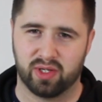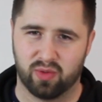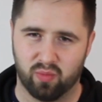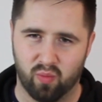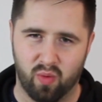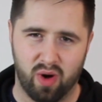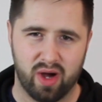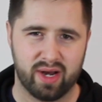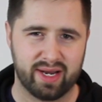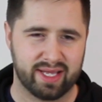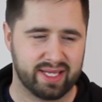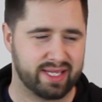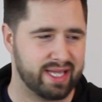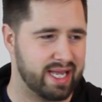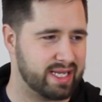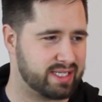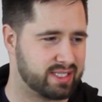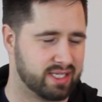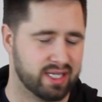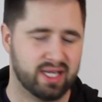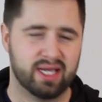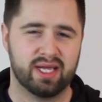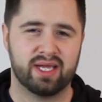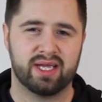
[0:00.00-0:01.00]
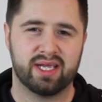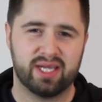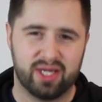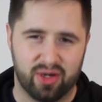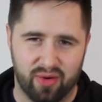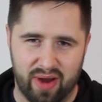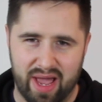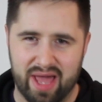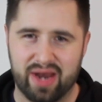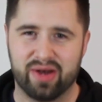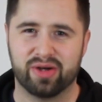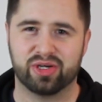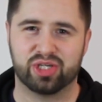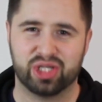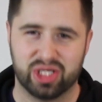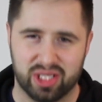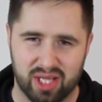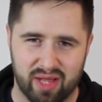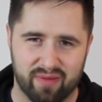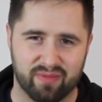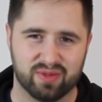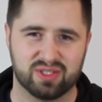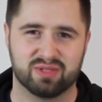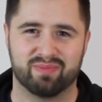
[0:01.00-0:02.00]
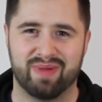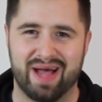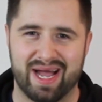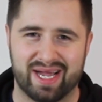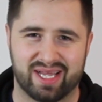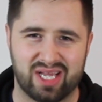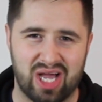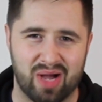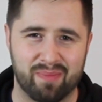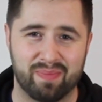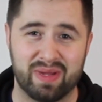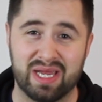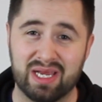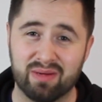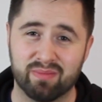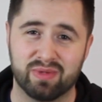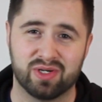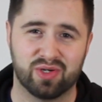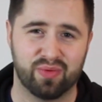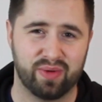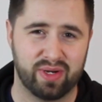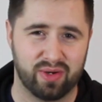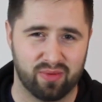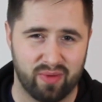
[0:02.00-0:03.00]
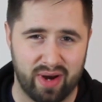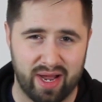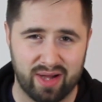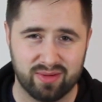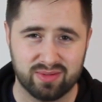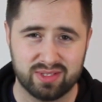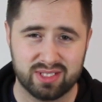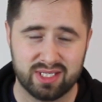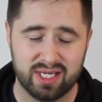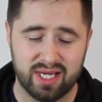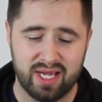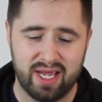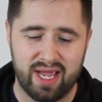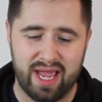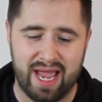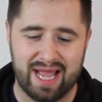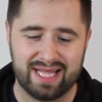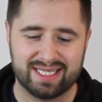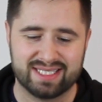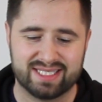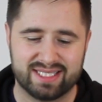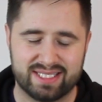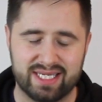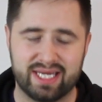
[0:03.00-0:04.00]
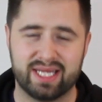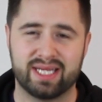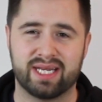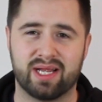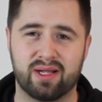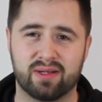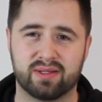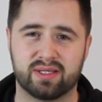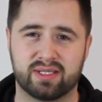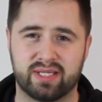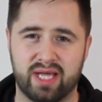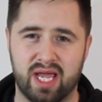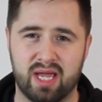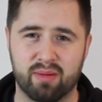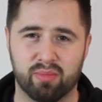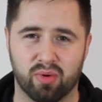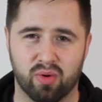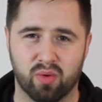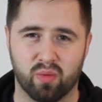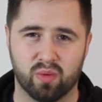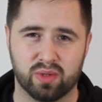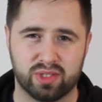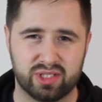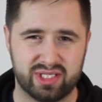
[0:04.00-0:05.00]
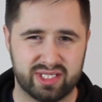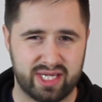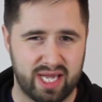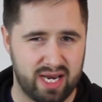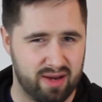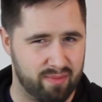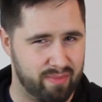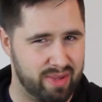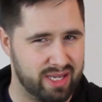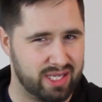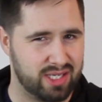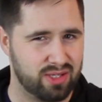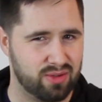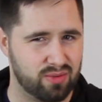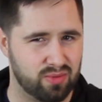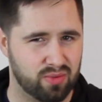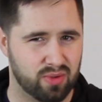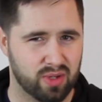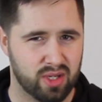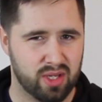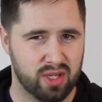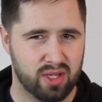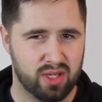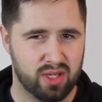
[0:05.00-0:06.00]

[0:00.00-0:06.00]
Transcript: You want to get your energy levels back up in between rounds, and sitting down at the table will just kind of make you